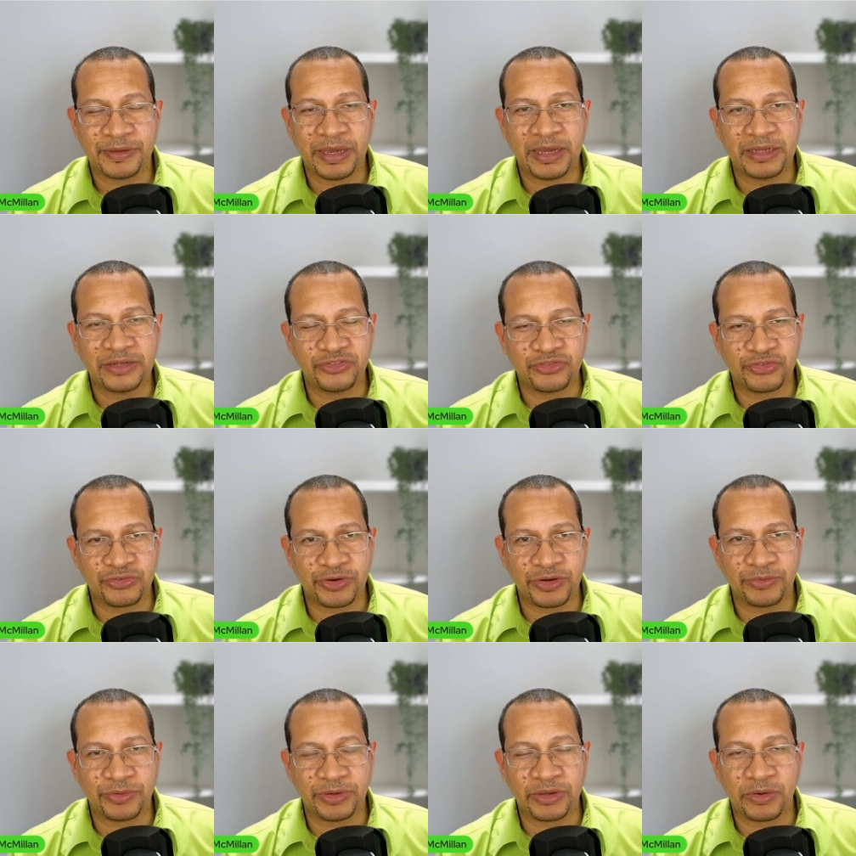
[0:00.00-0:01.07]
and
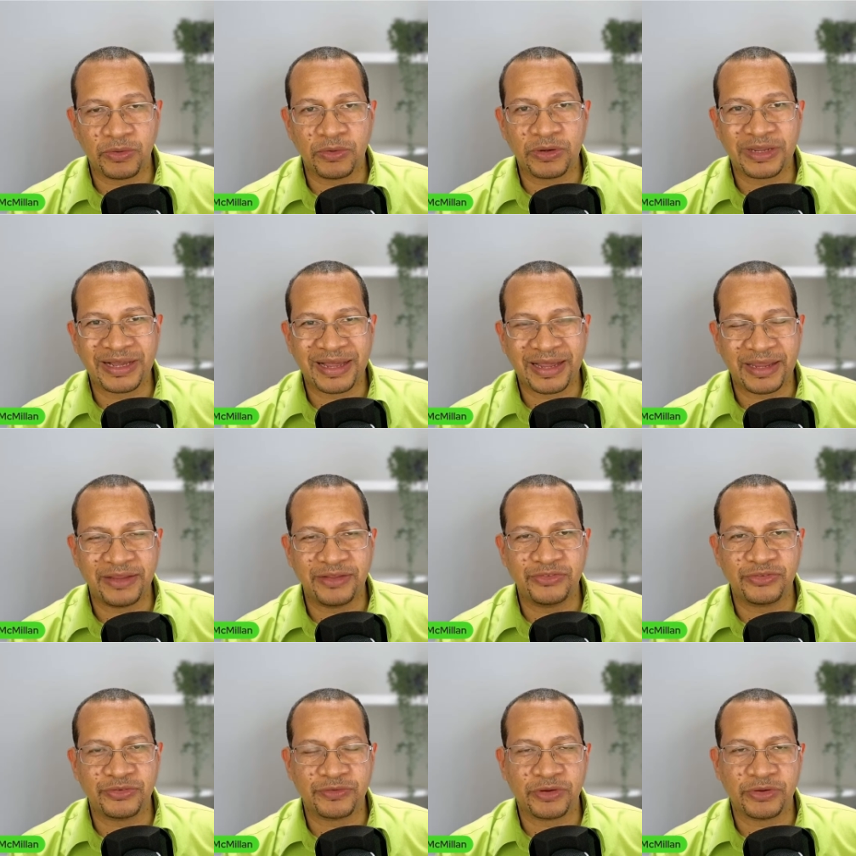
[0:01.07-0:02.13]
triggering all
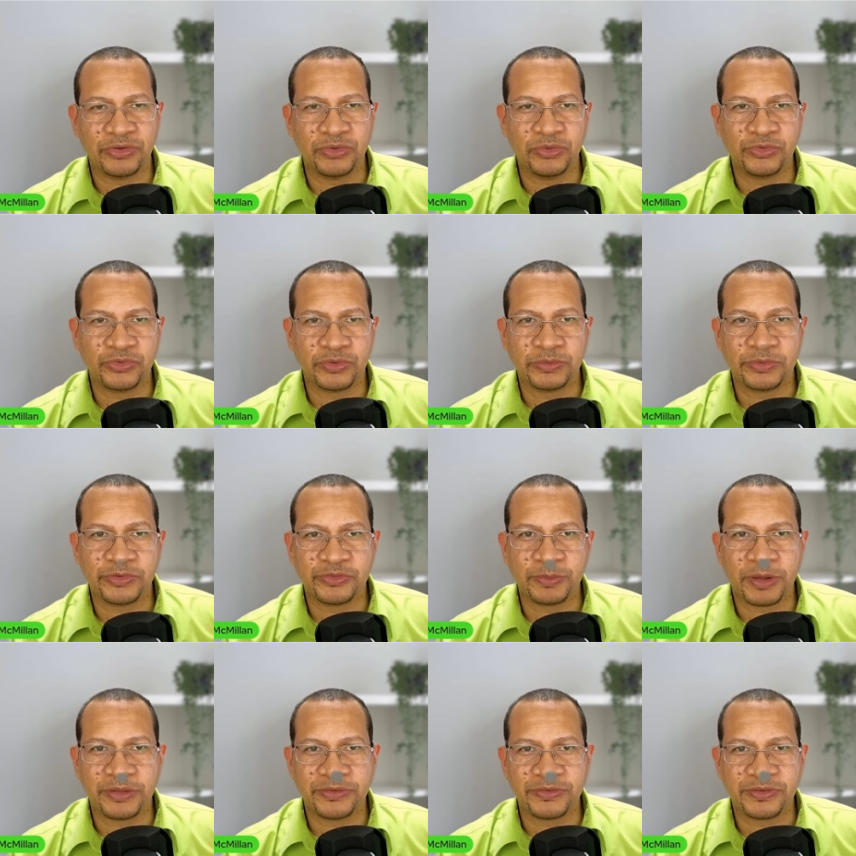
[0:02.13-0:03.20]
kinds of unusual
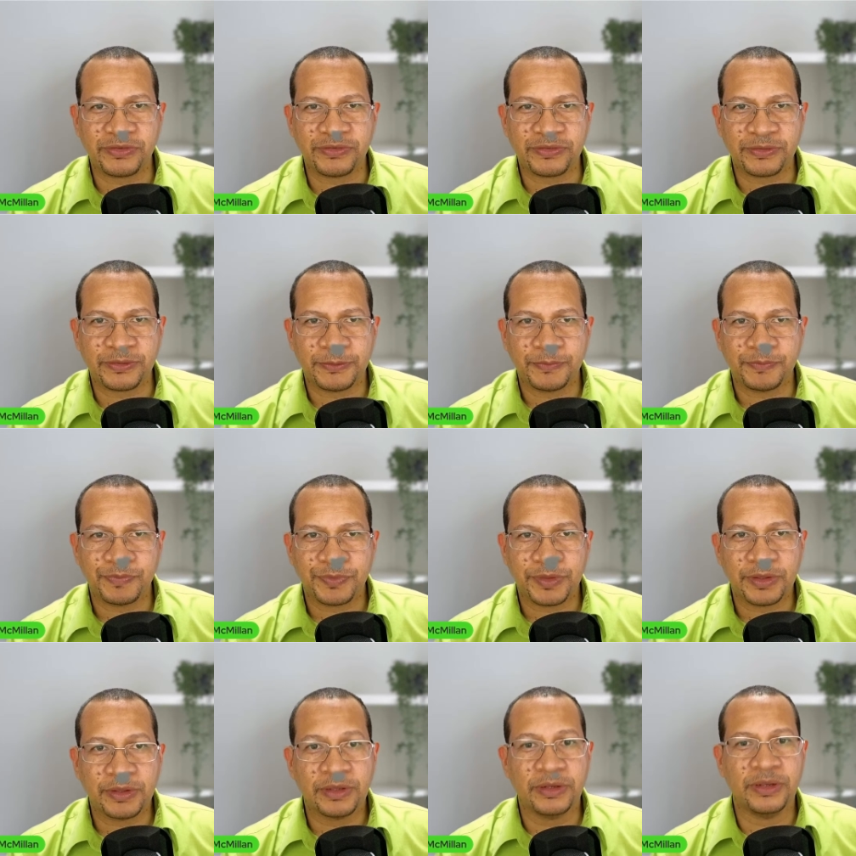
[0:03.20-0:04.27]
responses.
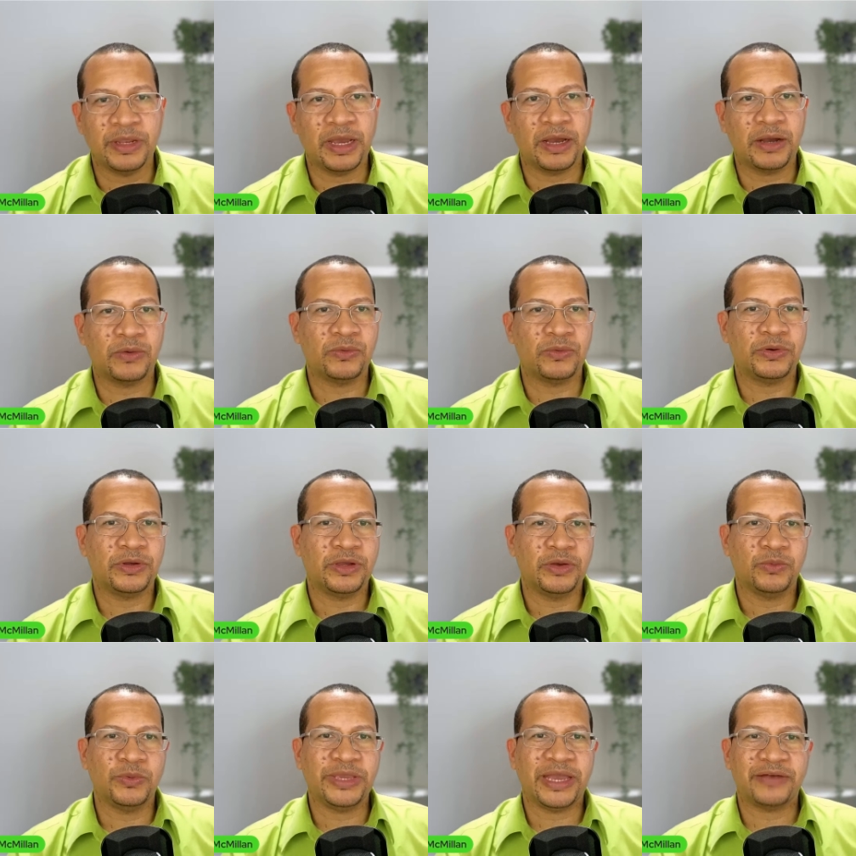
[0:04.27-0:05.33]
Now
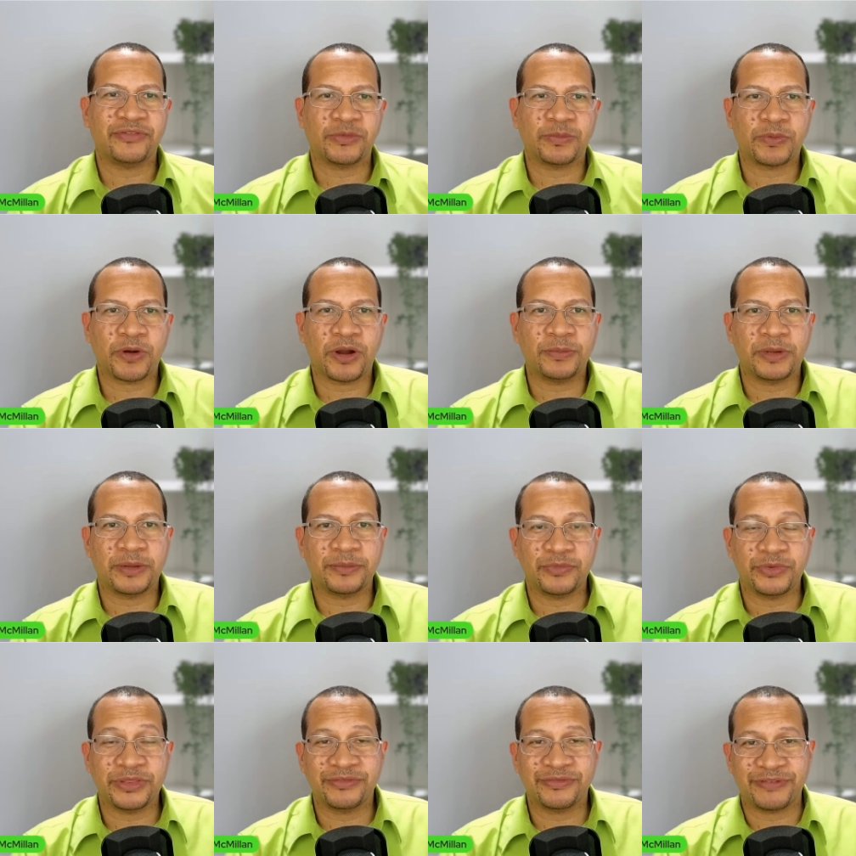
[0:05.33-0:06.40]
we have a problem
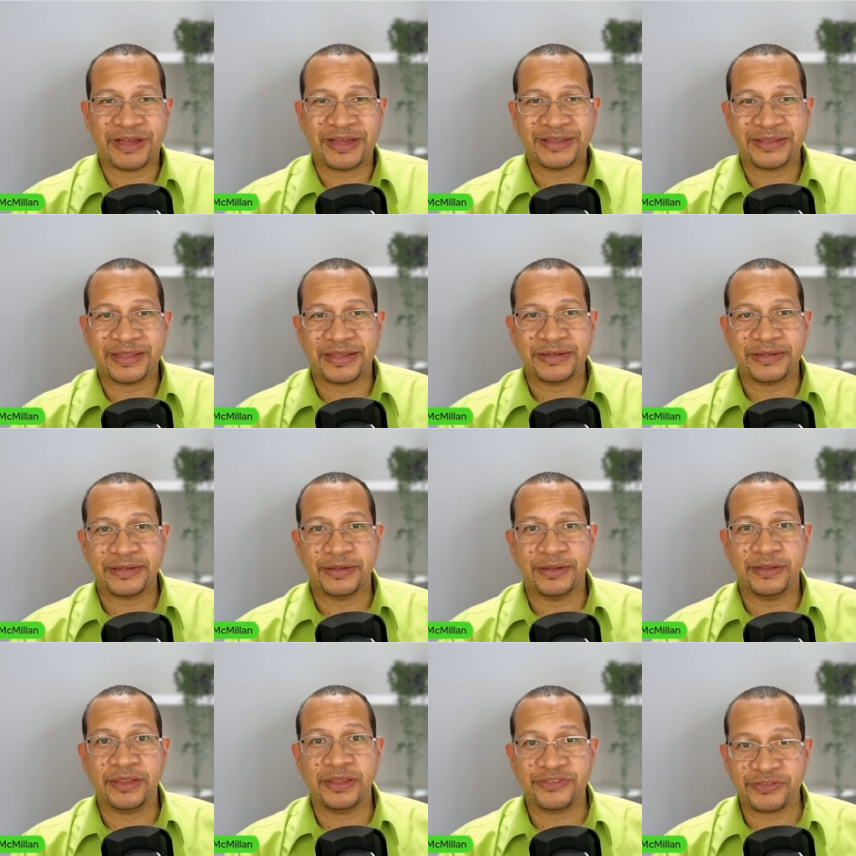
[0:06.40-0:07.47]
with the fact that
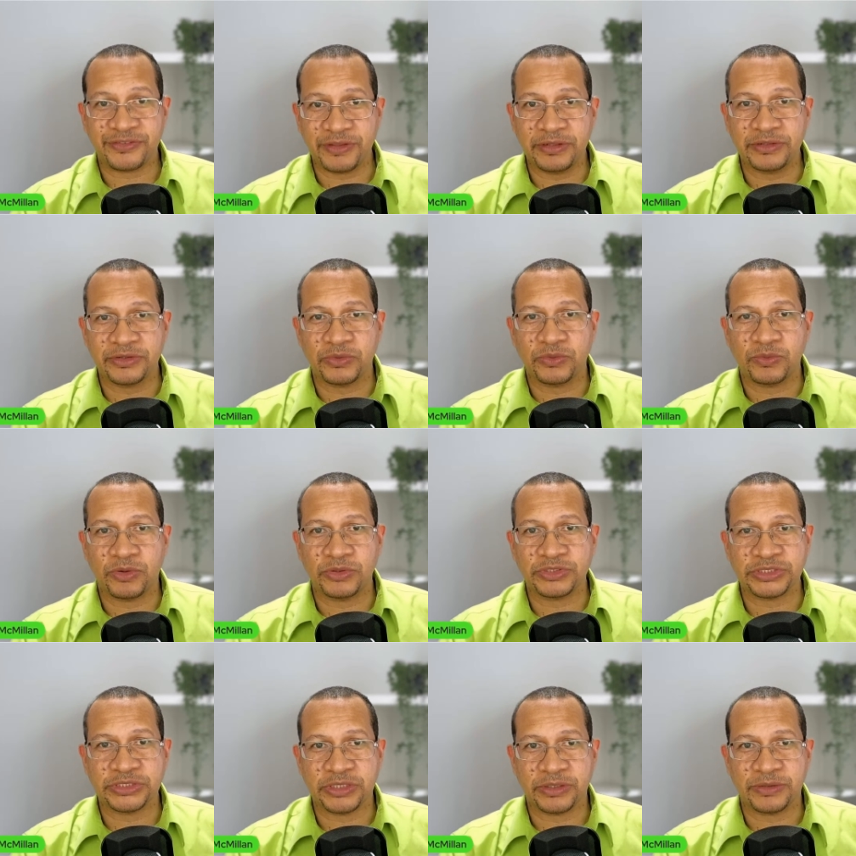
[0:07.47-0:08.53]
they still don't
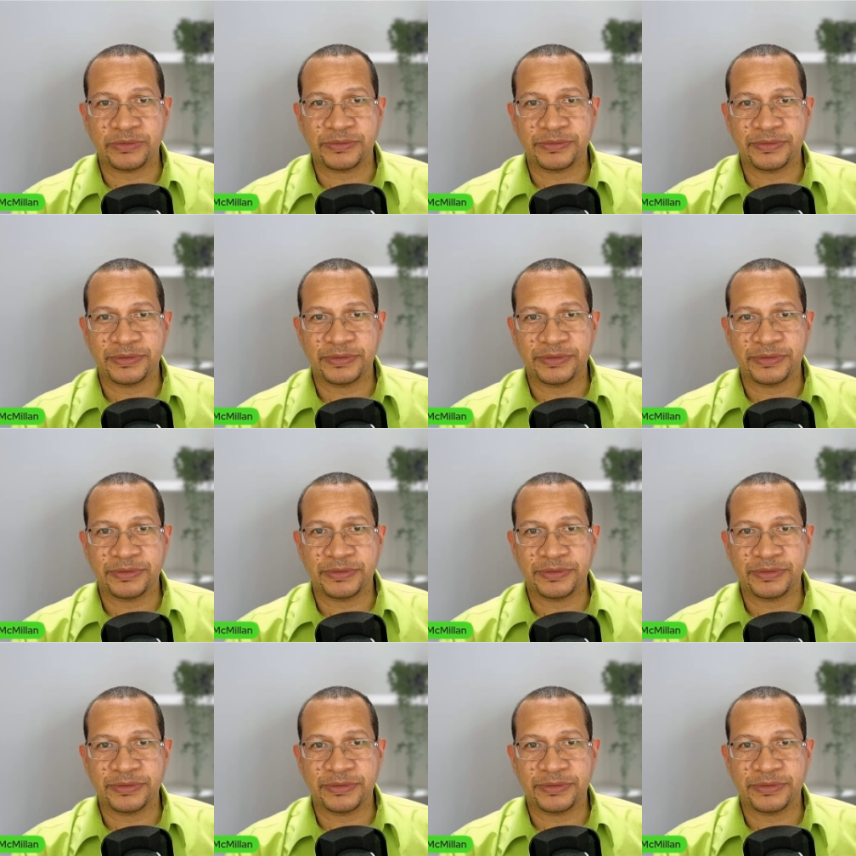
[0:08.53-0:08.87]
want to know.